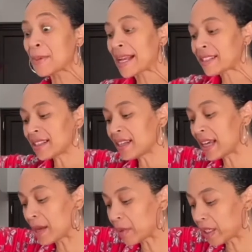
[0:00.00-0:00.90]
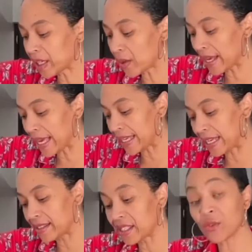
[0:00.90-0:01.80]
spatula, I'm going to go ahead
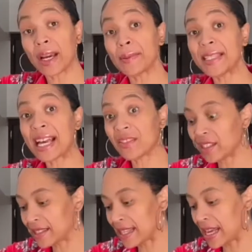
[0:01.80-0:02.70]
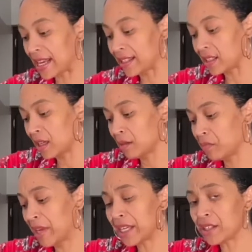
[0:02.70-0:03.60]
and scrape down the sides,
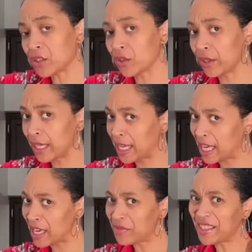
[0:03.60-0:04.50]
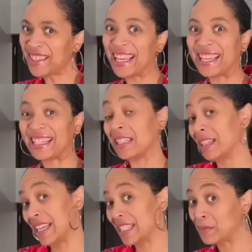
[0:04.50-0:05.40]
making sure everything
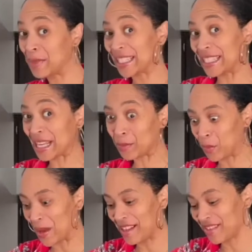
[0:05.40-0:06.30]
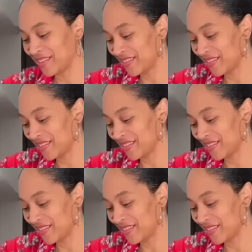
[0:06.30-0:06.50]
is mixed up well.